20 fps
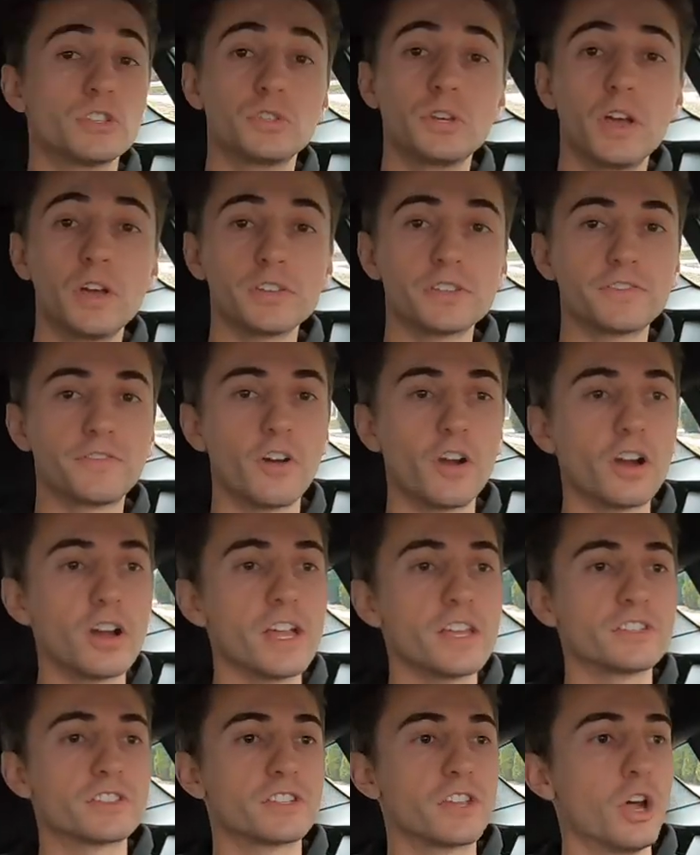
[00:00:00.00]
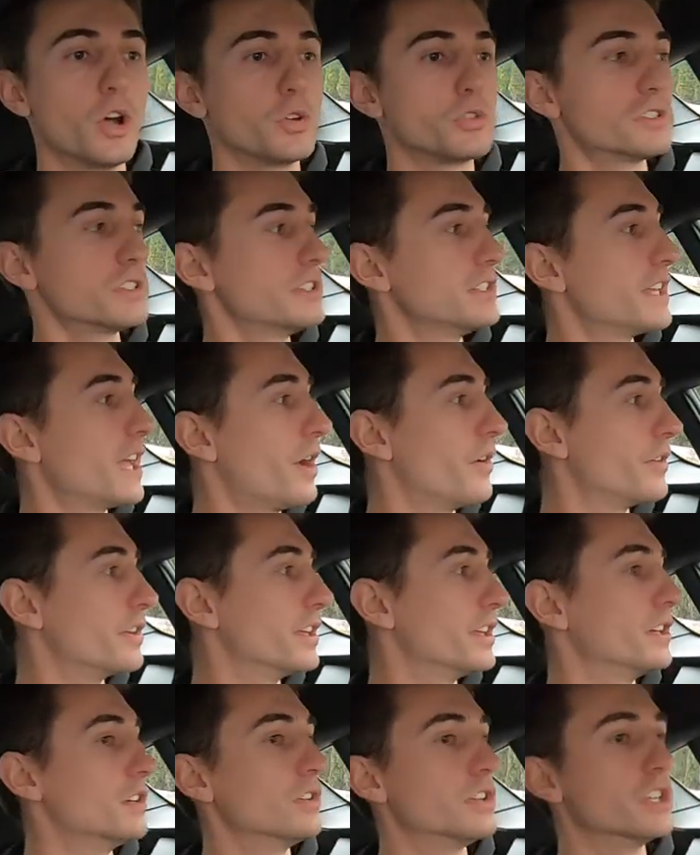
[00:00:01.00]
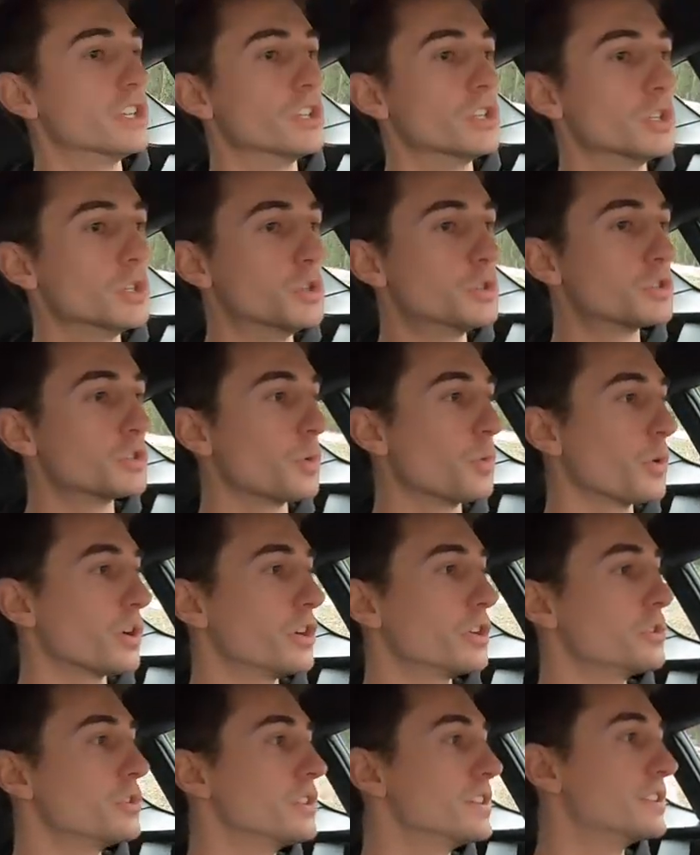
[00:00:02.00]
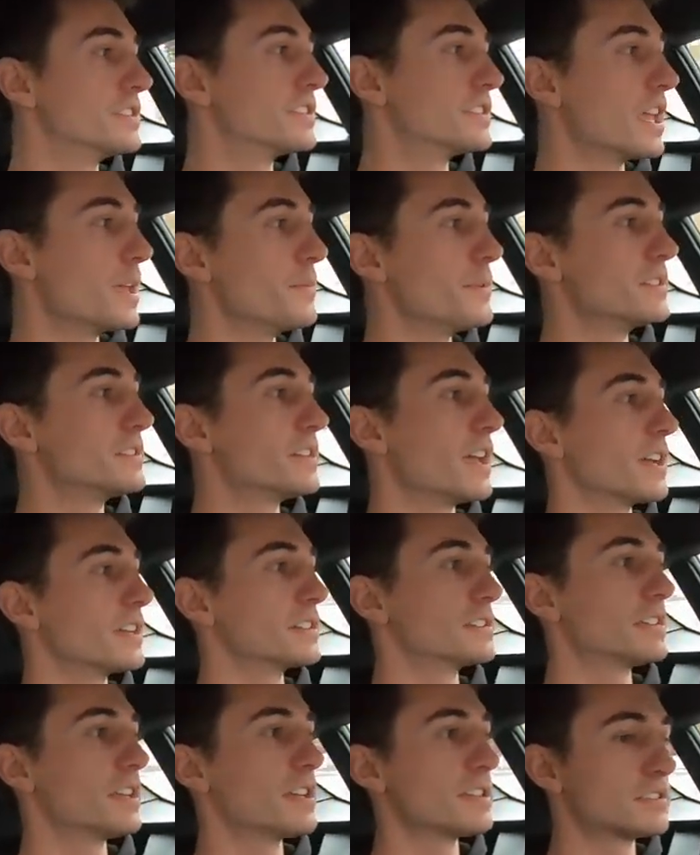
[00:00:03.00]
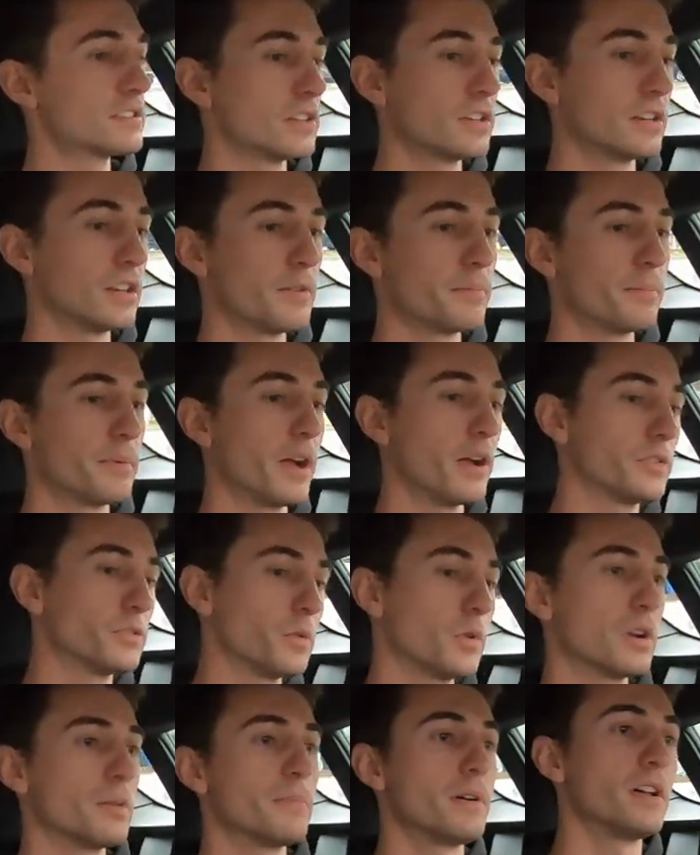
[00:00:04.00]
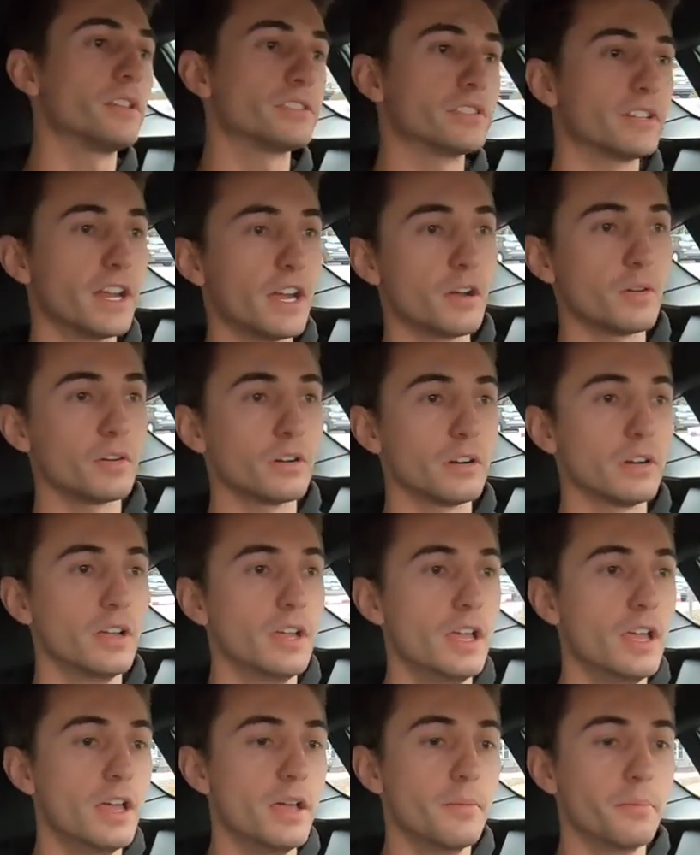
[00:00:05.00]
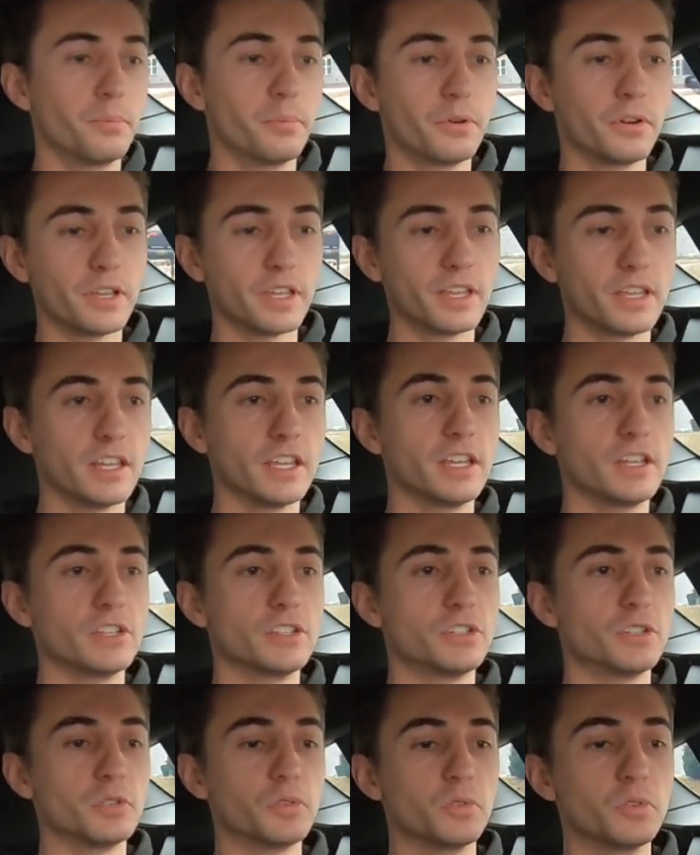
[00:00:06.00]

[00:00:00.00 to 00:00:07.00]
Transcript: So now, as far as coasting downhill in neutral, we're gonna do the same exact test, getting up about twenty miles an hour, putting it into